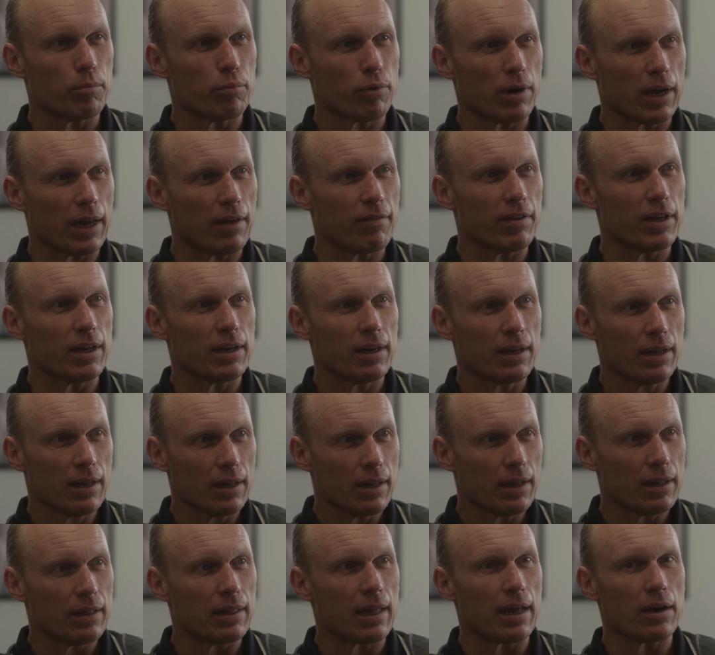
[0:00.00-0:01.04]
private,
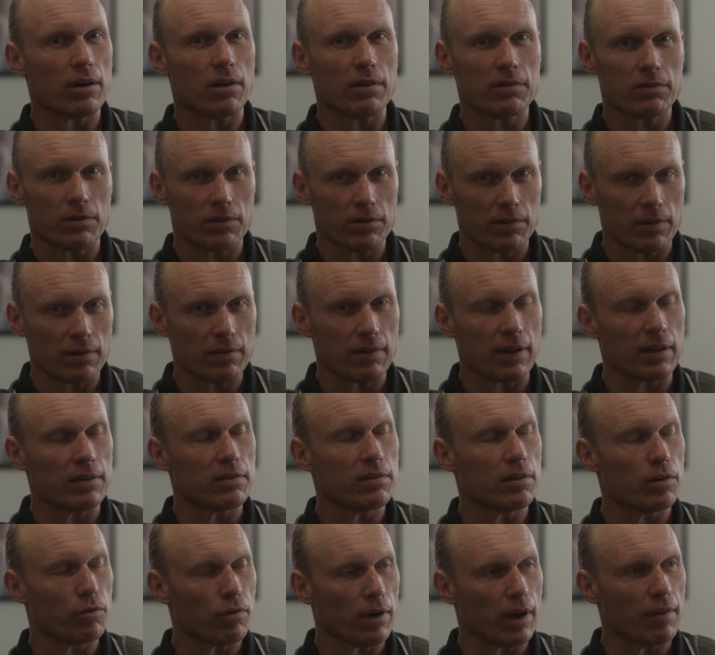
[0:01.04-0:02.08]
that also tends
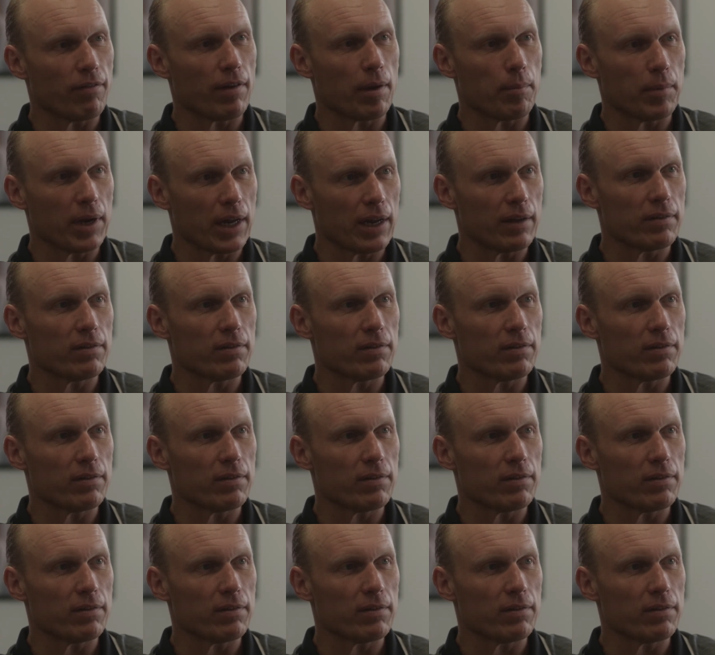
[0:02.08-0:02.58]
to drive M&A